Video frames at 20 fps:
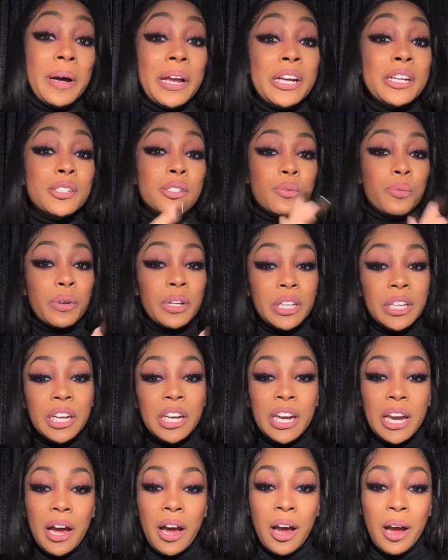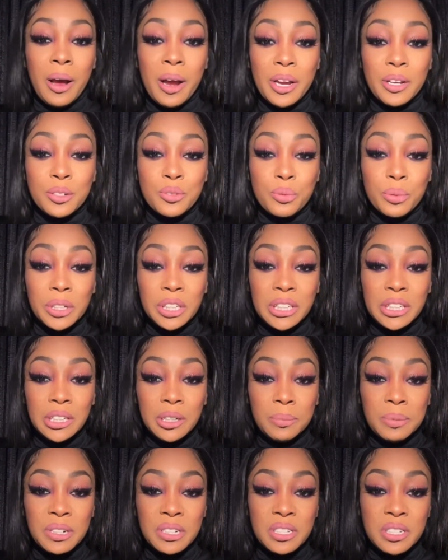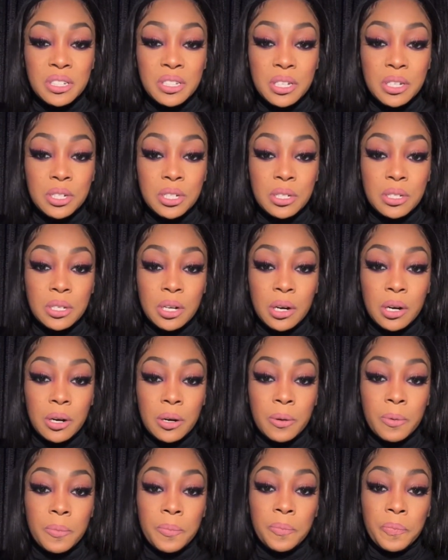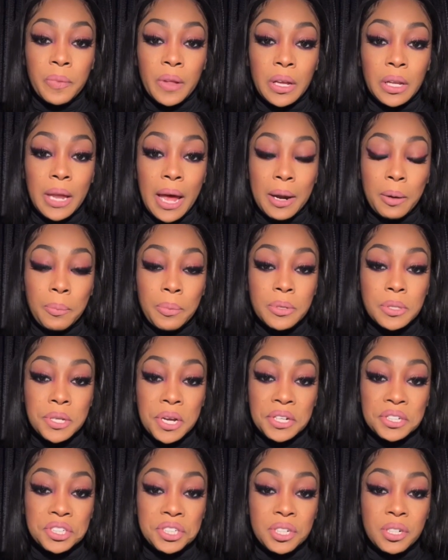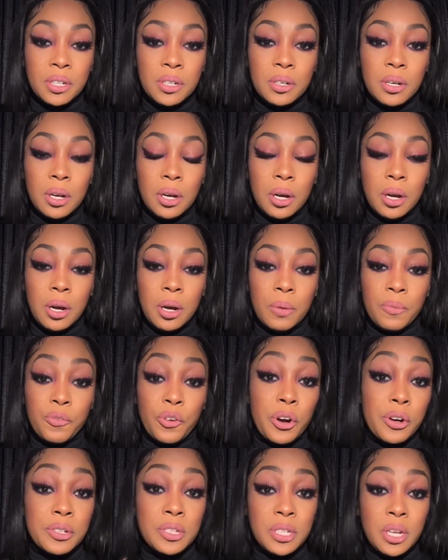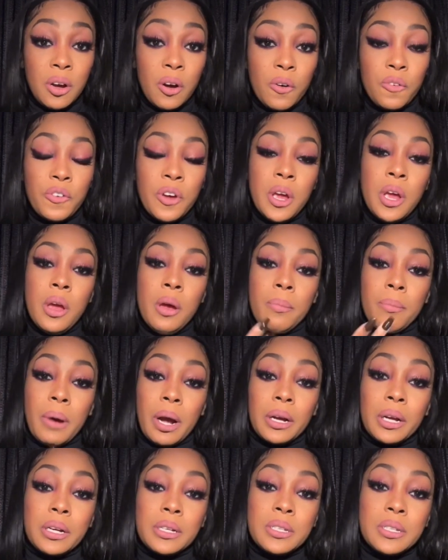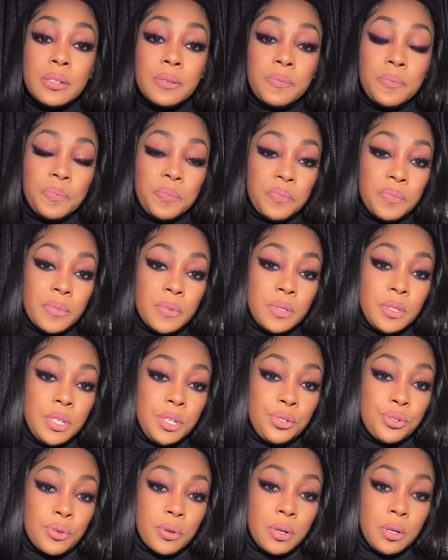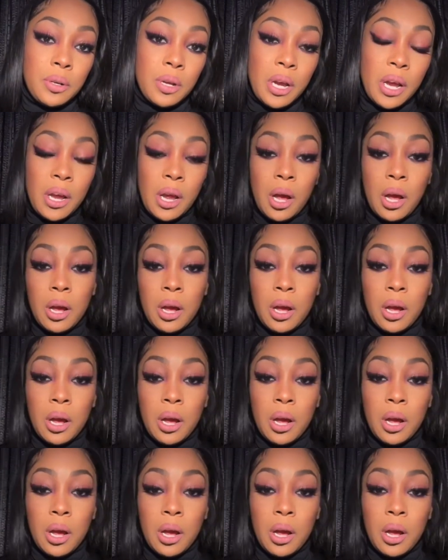But it's really good because it teaches her a lot of protection for herself. My cousin Deetra